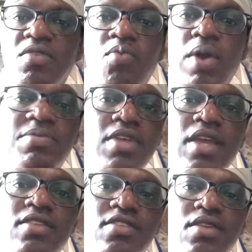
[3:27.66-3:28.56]

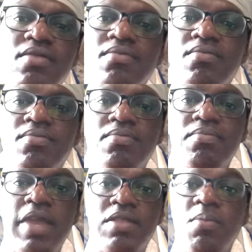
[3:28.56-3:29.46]
websites and
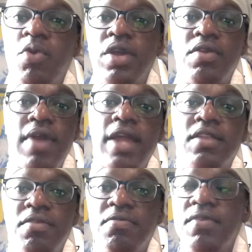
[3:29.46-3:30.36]
make them more
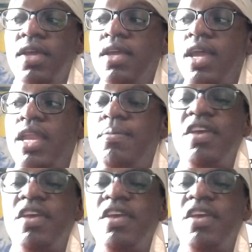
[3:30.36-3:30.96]
interactive. And it